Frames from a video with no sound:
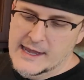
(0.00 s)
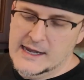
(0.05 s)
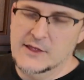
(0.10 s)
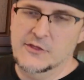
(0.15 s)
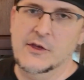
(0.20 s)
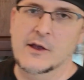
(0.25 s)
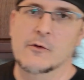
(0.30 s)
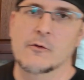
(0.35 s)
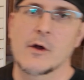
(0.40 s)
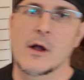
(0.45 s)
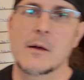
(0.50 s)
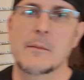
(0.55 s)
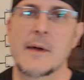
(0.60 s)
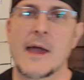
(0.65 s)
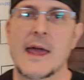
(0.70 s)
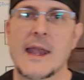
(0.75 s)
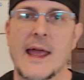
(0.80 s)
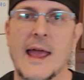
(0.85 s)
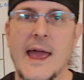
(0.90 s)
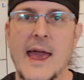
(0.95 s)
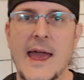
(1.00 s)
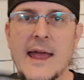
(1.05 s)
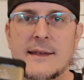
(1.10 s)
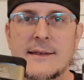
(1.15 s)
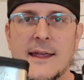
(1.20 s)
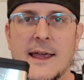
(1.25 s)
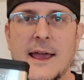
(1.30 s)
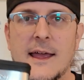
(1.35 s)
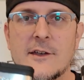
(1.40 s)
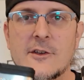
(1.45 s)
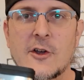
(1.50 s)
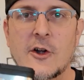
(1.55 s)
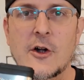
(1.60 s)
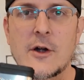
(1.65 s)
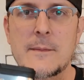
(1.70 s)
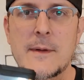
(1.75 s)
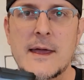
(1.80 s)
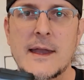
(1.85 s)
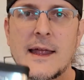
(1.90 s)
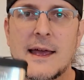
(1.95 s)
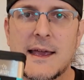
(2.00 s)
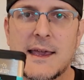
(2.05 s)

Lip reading: Anything Rub in a head-to-head tournament